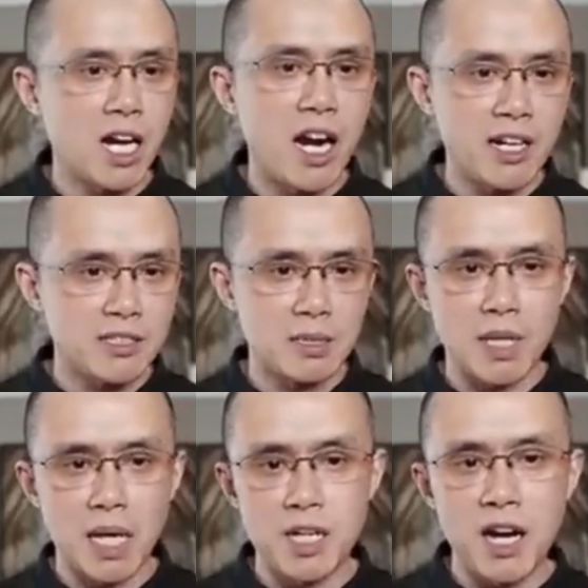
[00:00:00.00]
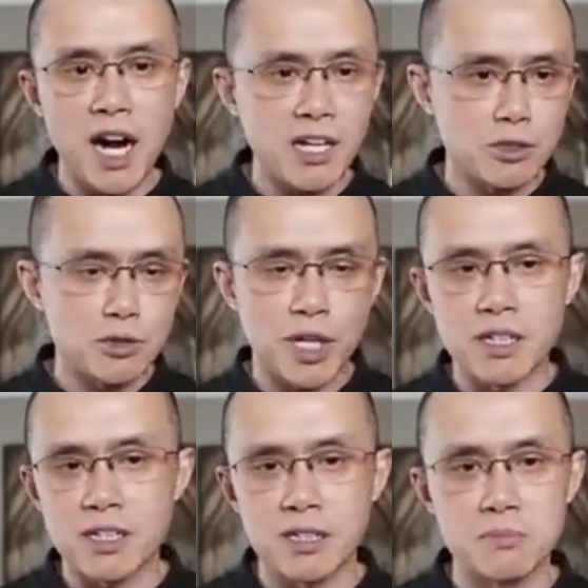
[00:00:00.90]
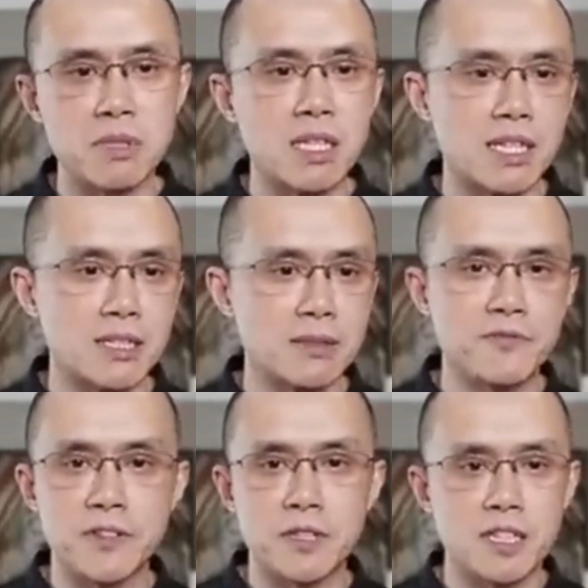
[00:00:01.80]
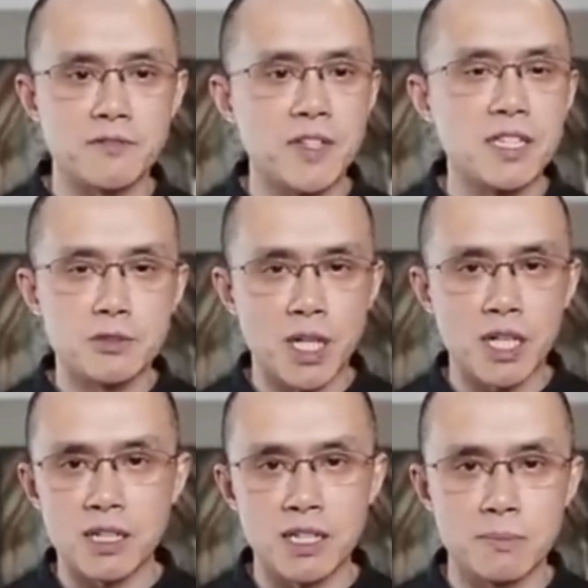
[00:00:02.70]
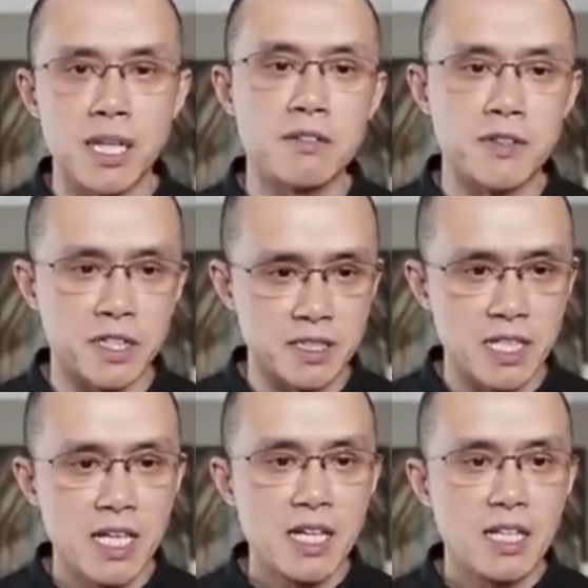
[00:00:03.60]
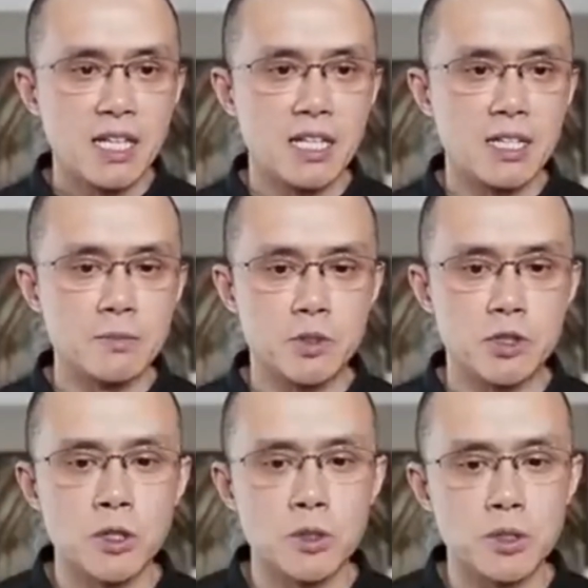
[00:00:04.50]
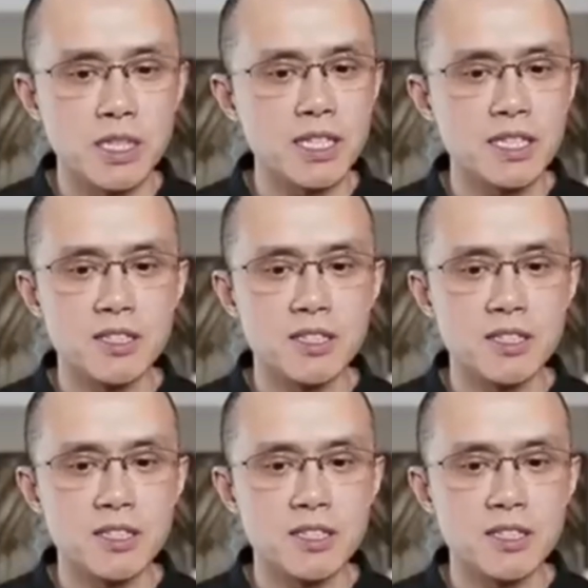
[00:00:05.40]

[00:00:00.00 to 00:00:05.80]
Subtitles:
hire a trainer, fitness trainer in the metaverse. So